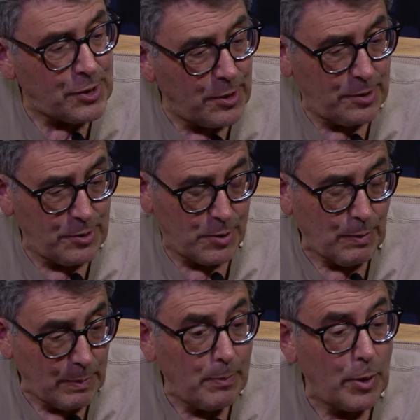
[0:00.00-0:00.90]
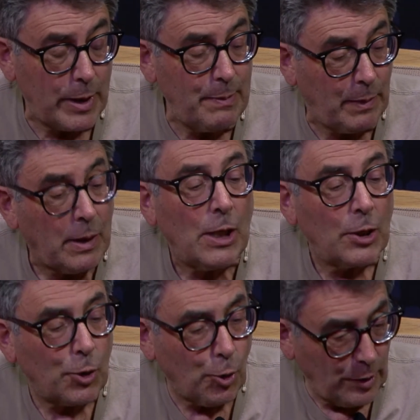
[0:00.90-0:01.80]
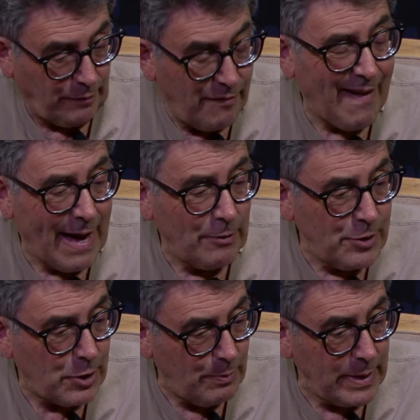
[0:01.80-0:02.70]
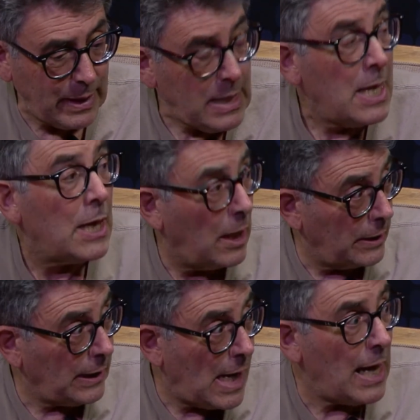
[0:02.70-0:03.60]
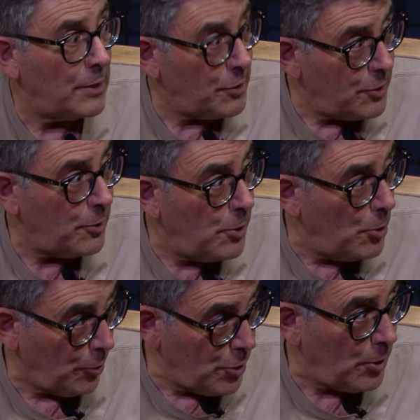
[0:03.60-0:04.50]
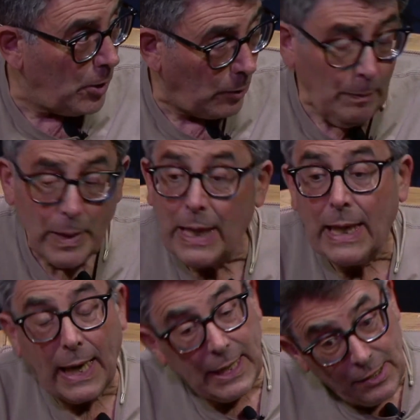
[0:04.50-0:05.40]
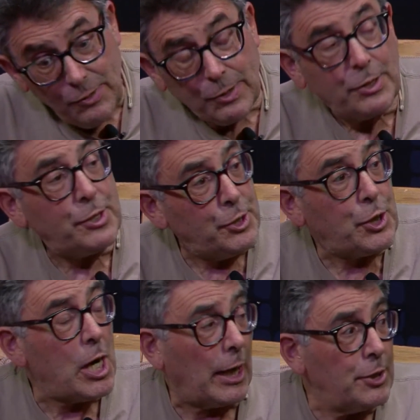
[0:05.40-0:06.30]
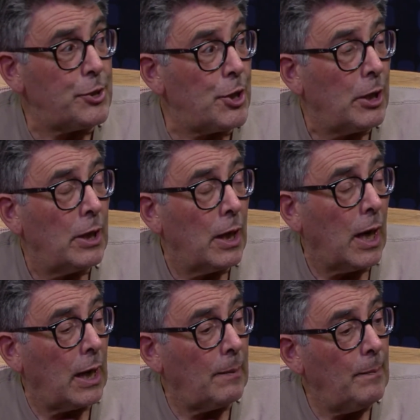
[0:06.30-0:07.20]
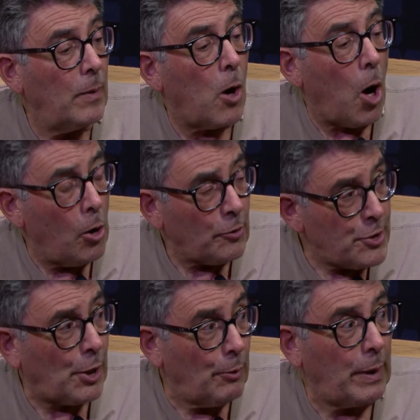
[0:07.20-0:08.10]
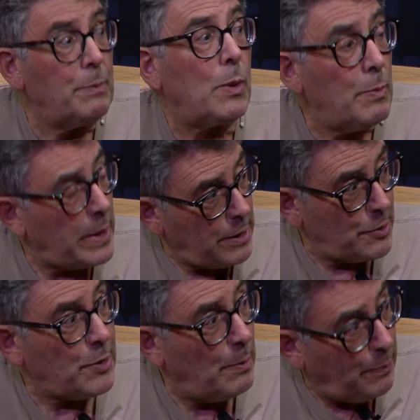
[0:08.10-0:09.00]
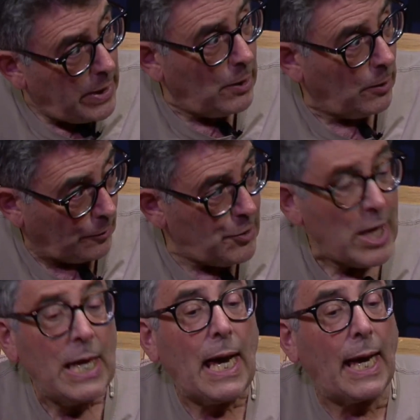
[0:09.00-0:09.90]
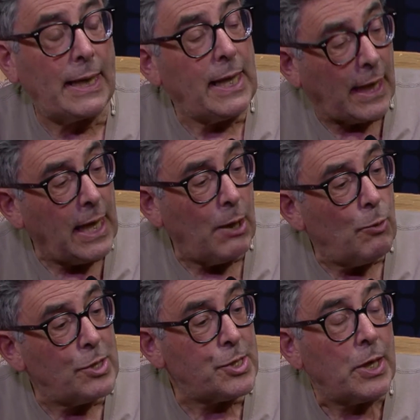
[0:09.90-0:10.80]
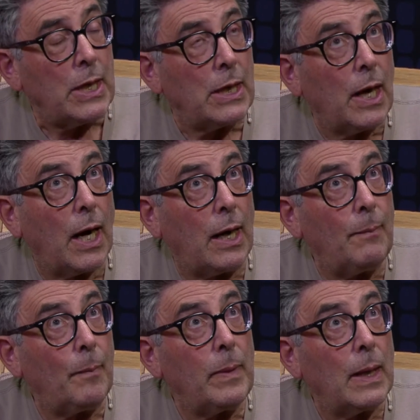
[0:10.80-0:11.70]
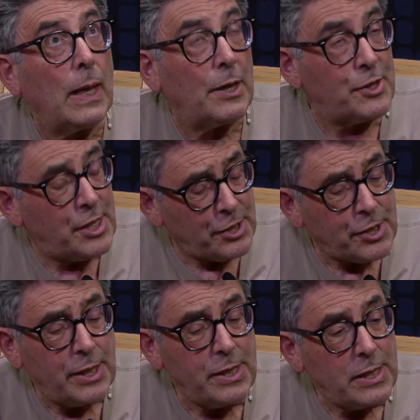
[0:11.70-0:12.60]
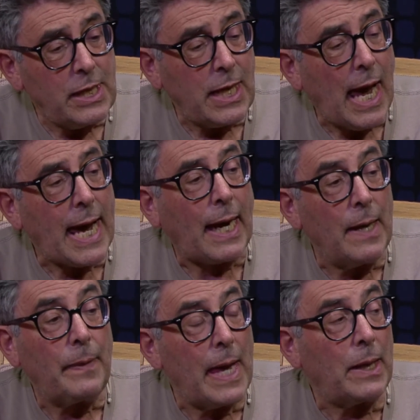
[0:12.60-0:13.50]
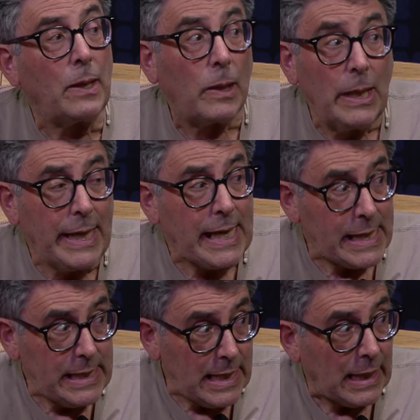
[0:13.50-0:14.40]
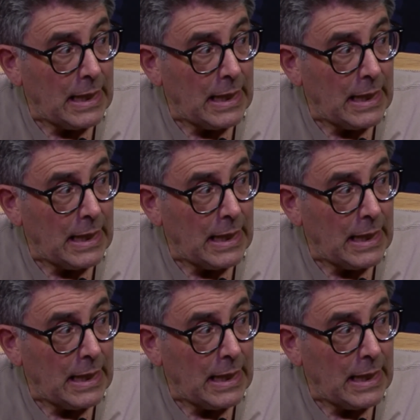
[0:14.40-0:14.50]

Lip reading: that the Supreme Court found to be unconstitutional. And he was a judge also in Mumia's appeals. And he was assistant DA and then lead